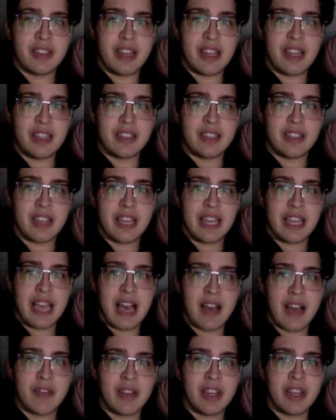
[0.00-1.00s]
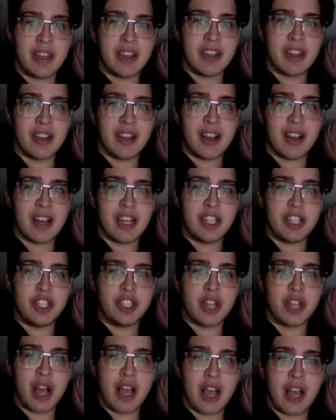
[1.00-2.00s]
It's like having a
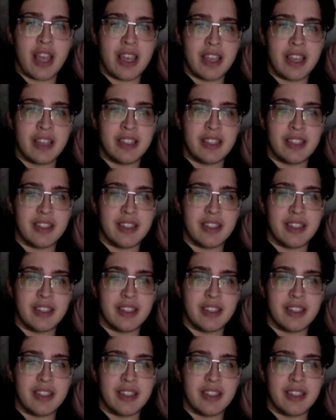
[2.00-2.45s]
giant,